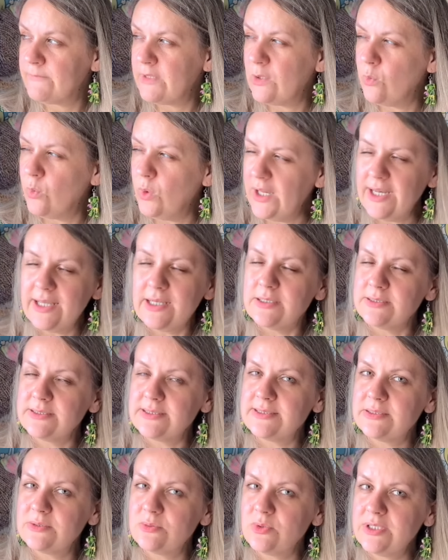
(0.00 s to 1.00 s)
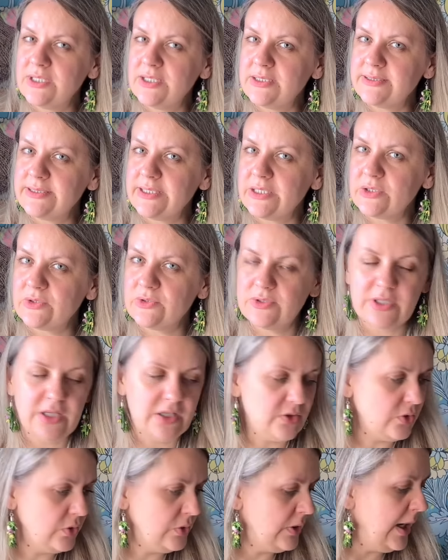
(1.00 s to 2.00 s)
what else? What else I could
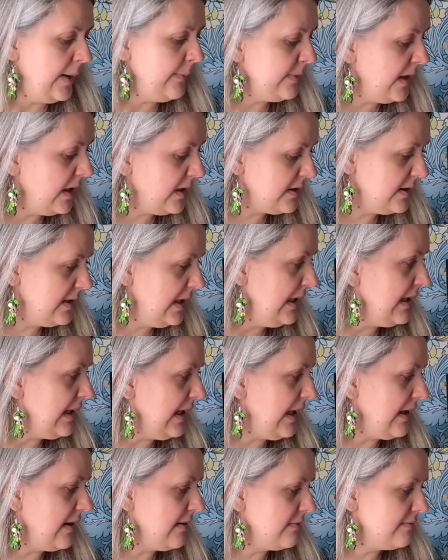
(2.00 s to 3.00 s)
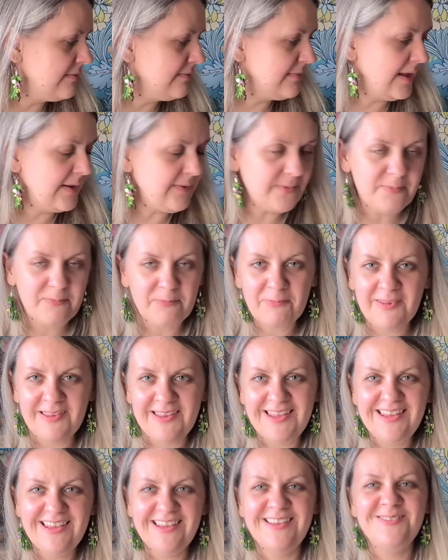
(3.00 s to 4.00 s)
tell you? I'm not knitting.
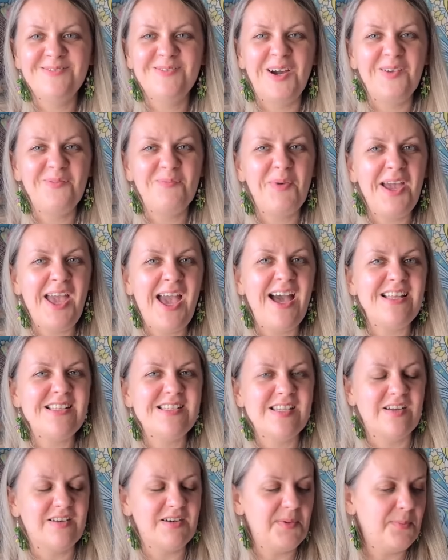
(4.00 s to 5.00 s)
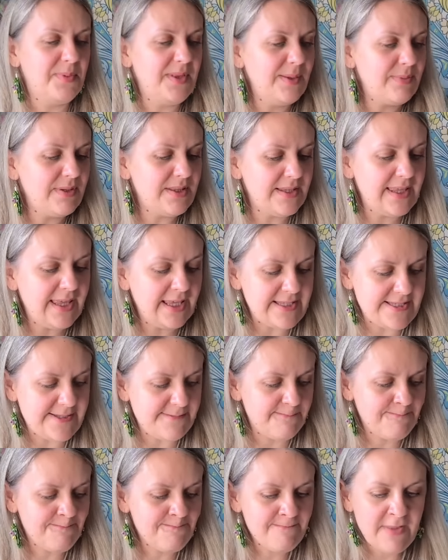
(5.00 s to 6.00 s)
My hands are empty, but yes.
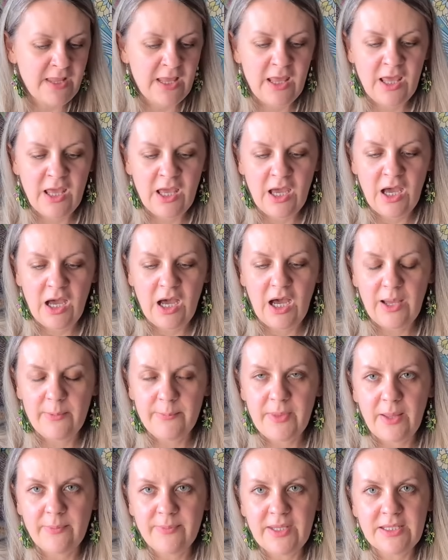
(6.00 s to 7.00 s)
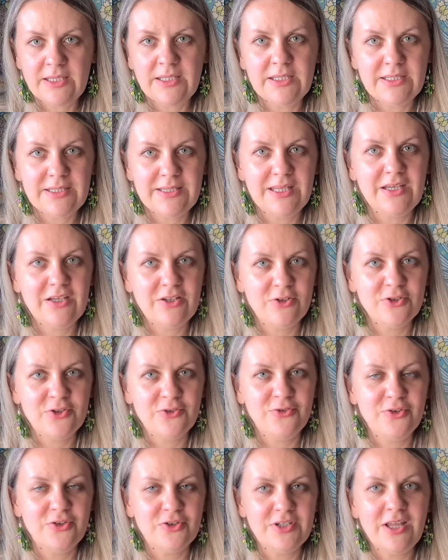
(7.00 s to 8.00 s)
I'm not gonna take a lot
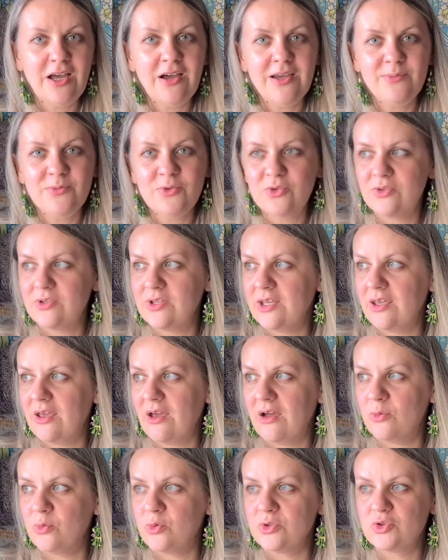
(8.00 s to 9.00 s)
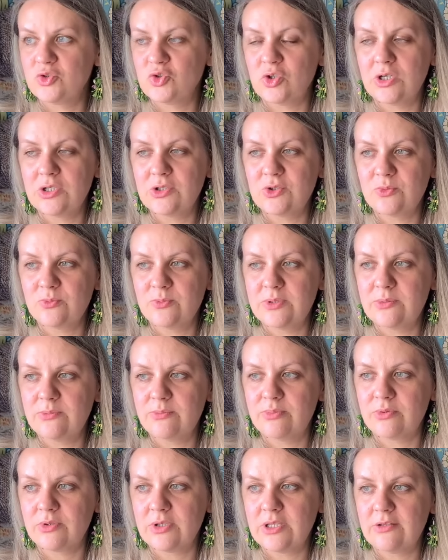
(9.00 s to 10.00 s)
of your time today. I will try to be
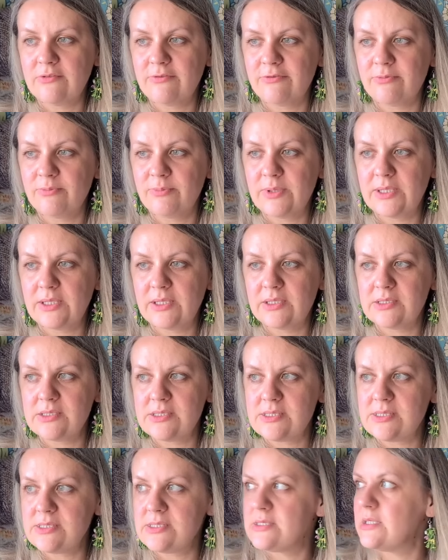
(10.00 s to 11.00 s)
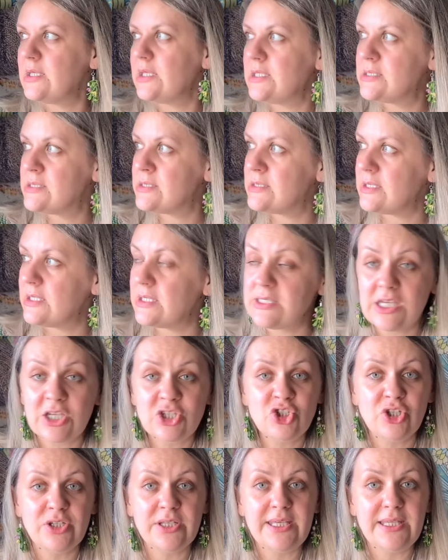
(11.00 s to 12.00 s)
brief because it's
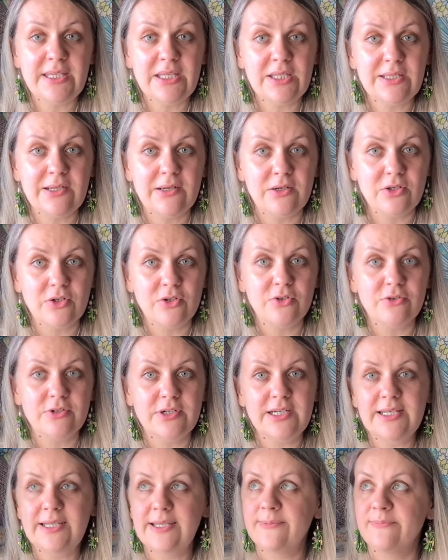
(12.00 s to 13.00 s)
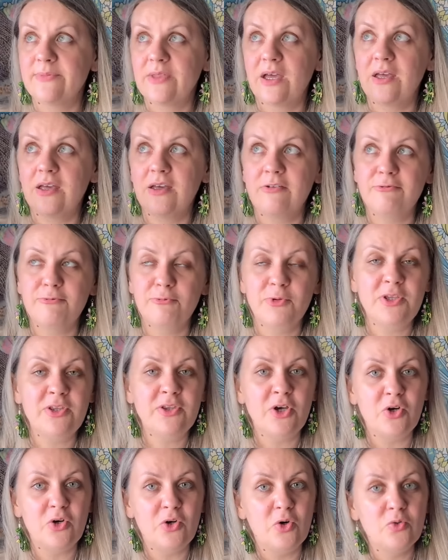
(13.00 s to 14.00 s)
actually getting dark already. I have
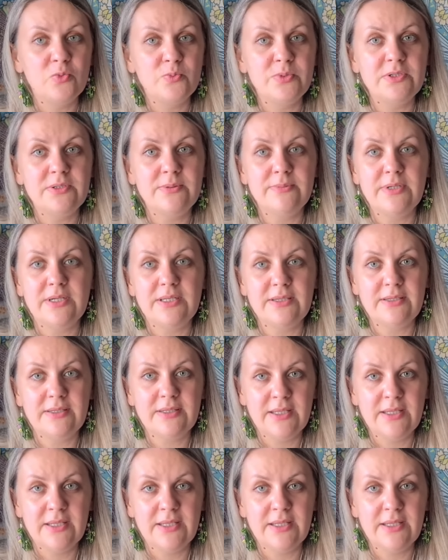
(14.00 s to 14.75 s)
window open, but